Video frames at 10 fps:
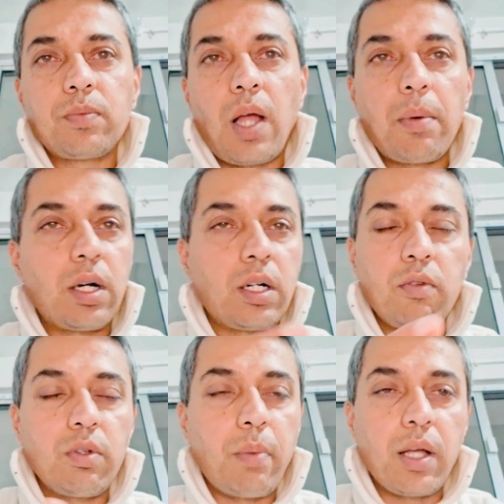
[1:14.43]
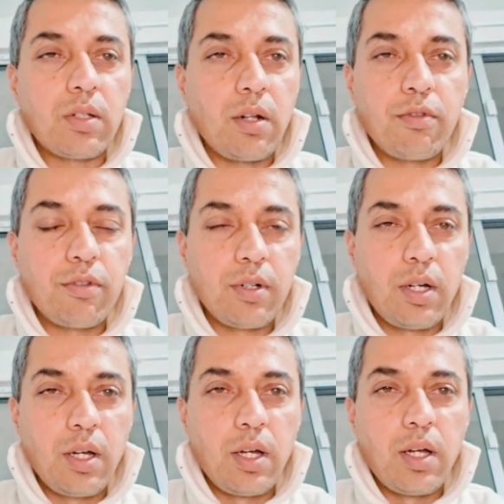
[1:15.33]
I'm content with myself
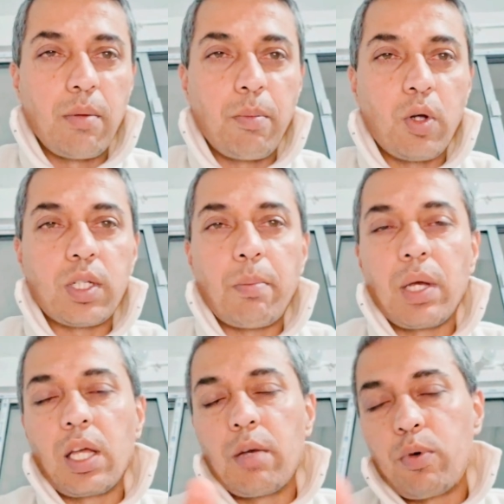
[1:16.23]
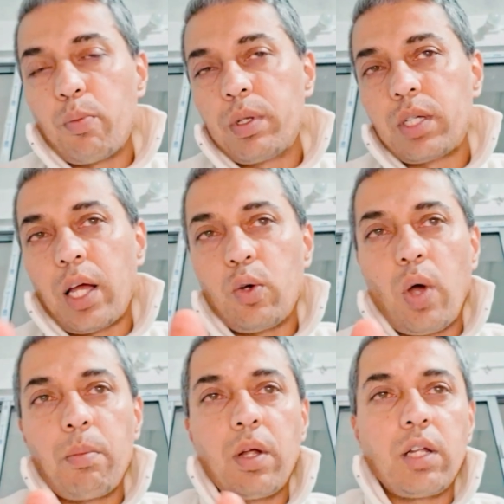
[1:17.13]
because I'm making improvements. I know
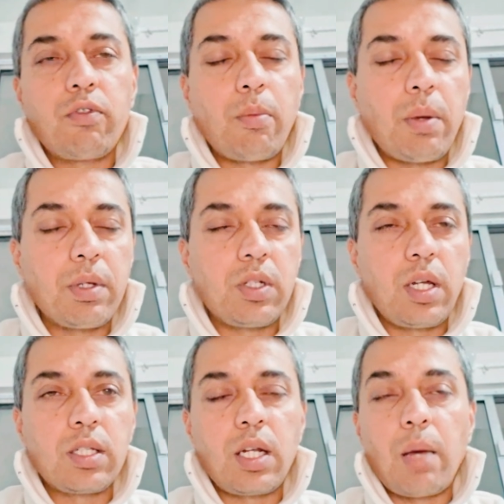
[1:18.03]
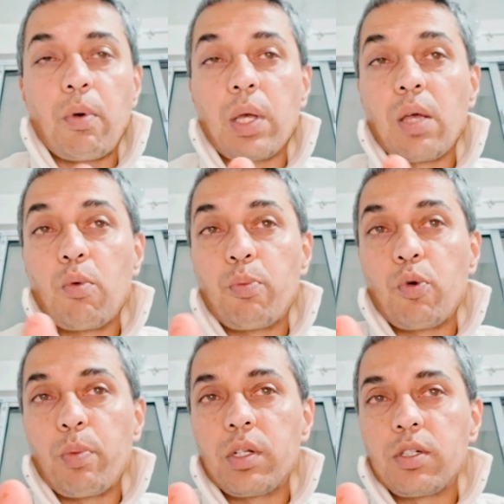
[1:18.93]
I'm learning from my mistakes and I'm making
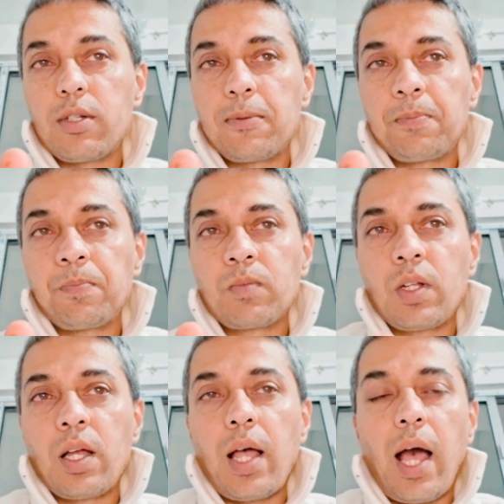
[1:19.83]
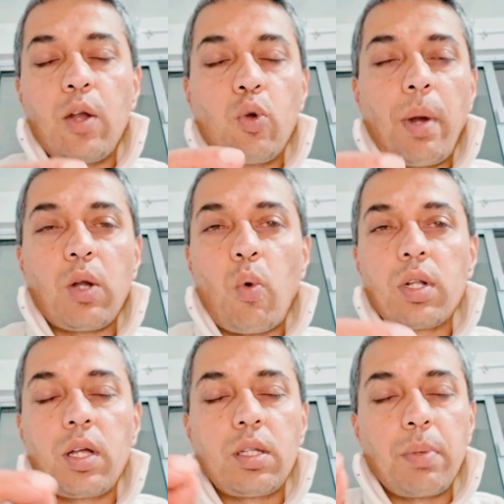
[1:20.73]
improvements. And no matter what
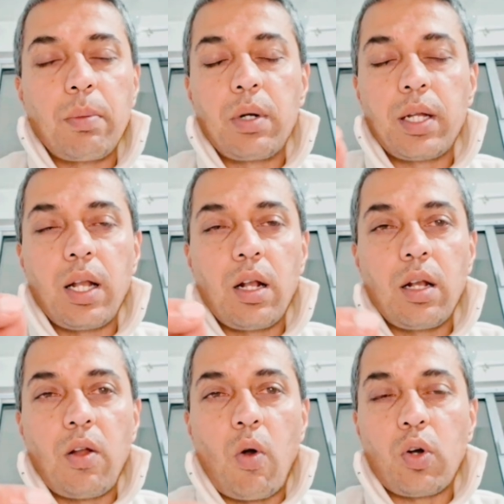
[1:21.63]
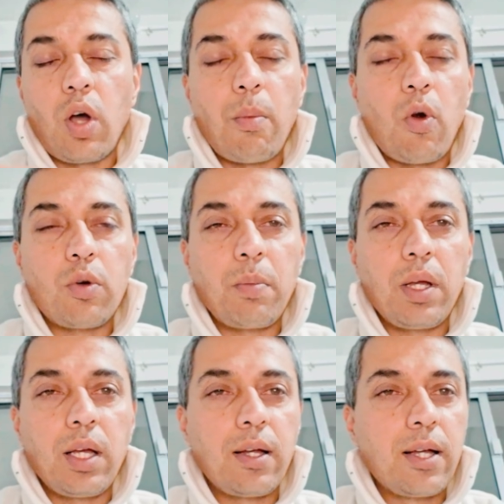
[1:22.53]
the other people tell or talk about
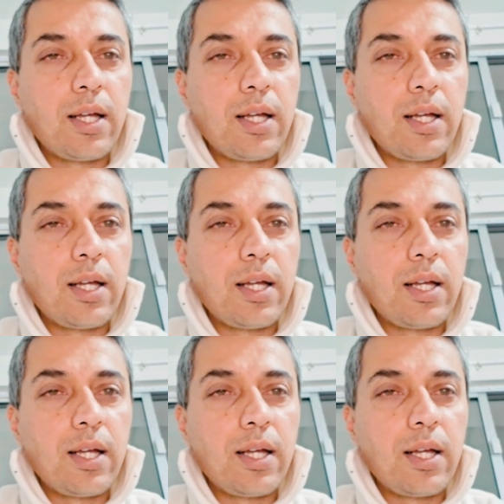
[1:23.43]
me,